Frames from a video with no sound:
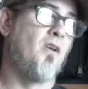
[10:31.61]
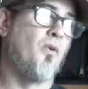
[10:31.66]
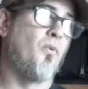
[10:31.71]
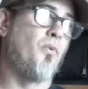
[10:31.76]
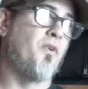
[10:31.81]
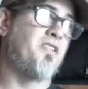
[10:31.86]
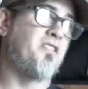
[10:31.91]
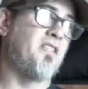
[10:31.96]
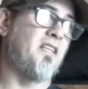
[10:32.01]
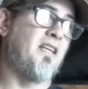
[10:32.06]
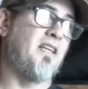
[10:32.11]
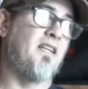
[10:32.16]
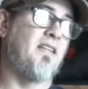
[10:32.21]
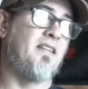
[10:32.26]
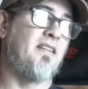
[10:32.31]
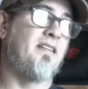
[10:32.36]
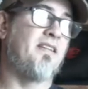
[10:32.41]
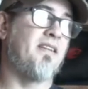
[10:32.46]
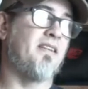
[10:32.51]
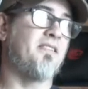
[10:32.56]
which
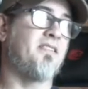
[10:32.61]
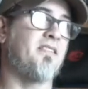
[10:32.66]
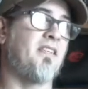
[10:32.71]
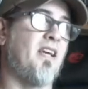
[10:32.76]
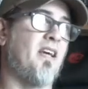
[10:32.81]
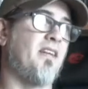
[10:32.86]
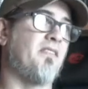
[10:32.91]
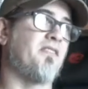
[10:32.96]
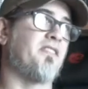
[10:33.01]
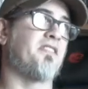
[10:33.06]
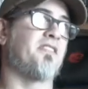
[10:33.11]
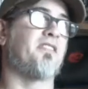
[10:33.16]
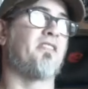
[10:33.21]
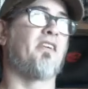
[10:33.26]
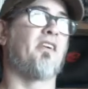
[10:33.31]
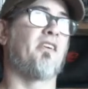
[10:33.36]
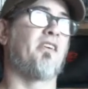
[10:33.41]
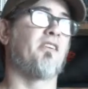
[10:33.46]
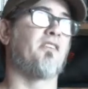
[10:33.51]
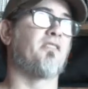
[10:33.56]
in this kind of a
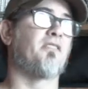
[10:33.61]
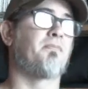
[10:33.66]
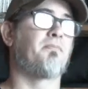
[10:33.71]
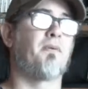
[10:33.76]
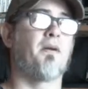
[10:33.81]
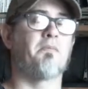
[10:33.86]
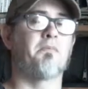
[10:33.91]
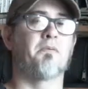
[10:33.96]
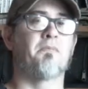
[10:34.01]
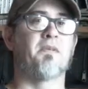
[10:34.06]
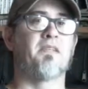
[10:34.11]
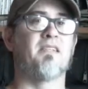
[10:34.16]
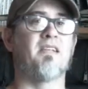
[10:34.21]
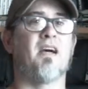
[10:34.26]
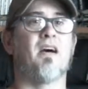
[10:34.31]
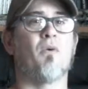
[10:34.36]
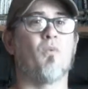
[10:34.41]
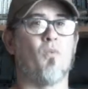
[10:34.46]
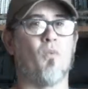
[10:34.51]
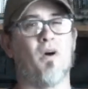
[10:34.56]
scenario is probably
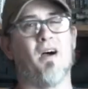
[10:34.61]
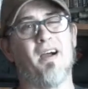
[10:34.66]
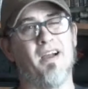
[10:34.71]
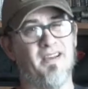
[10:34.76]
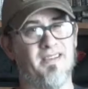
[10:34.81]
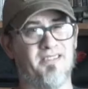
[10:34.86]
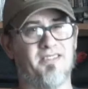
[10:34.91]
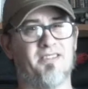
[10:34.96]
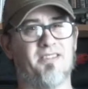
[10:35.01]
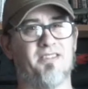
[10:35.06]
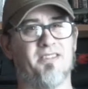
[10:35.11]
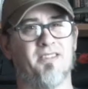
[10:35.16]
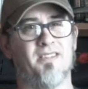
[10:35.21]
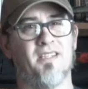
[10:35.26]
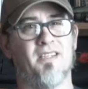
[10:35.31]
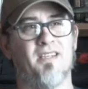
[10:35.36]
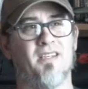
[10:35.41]
not wise,